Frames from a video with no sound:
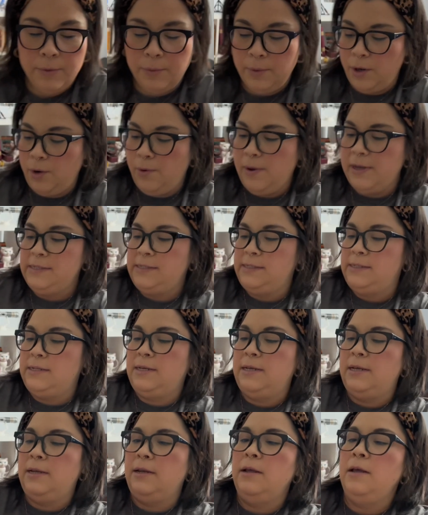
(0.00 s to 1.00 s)

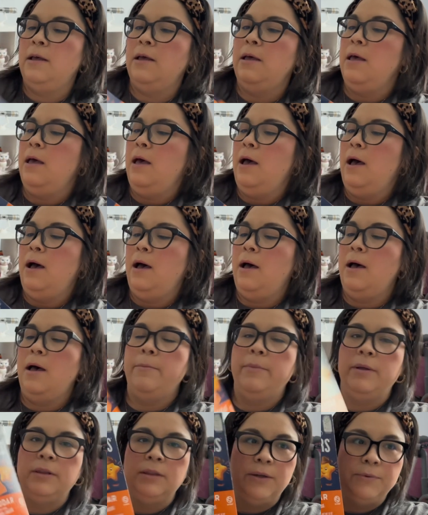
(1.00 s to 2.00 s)
requested.
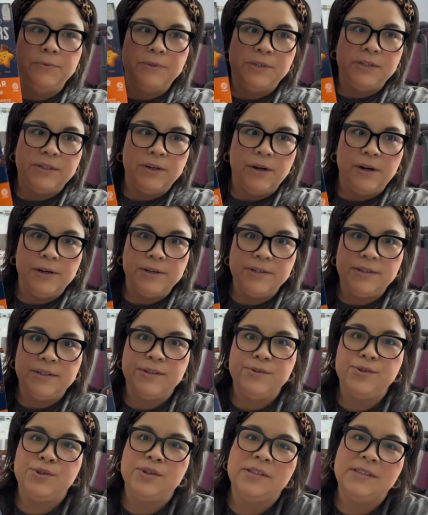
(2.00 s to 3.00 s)
Lone Stars.
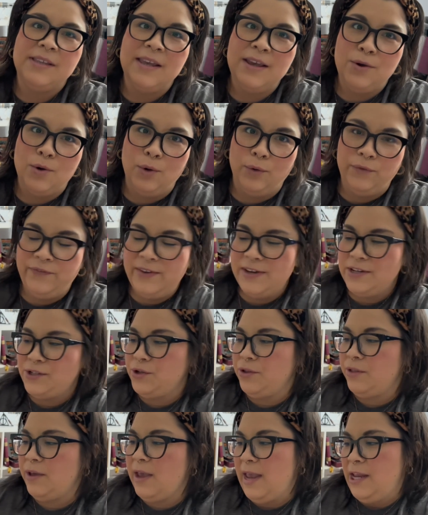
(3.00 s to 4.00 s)
They're just like goldfish,
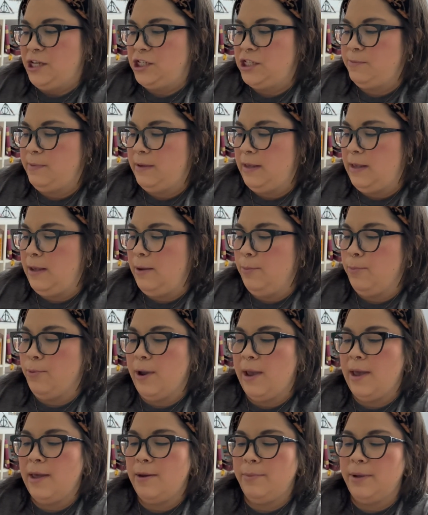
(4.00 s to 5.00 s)
of the HEB
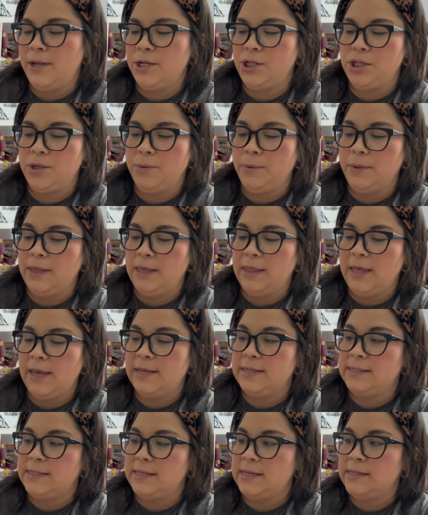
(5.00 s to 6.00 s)
brand, but she really
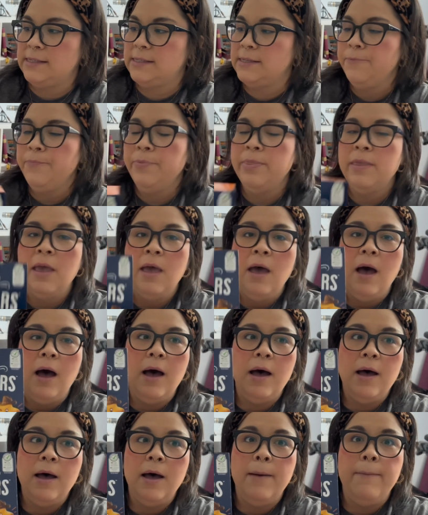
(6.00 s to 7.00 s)
likes these.
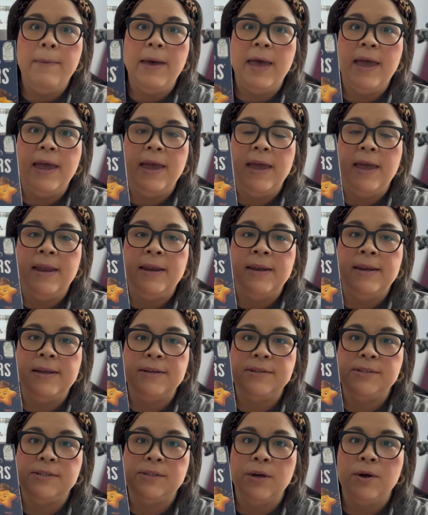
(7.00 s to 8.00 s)
And
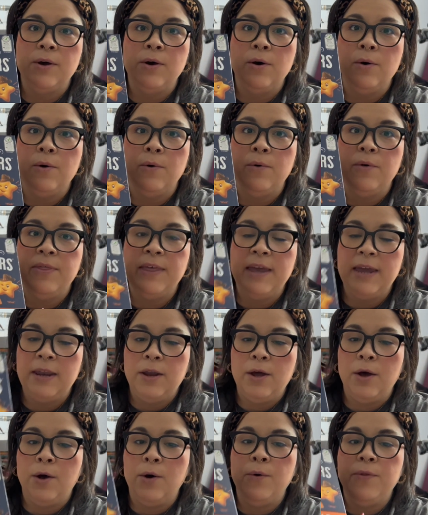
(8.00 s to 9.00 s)
so they
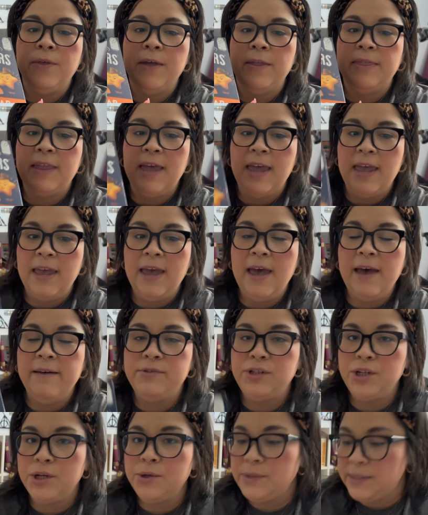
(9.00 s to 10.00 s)
know that they
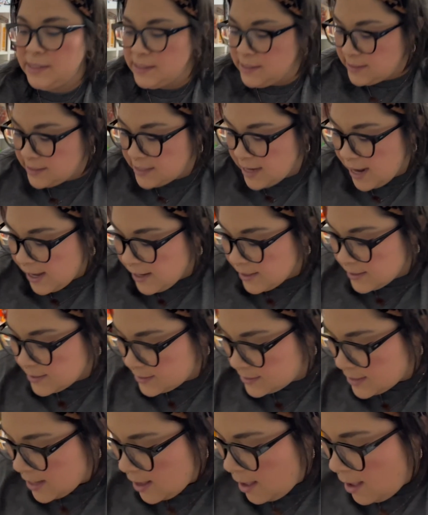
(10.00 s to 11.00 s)
have chosen snacks,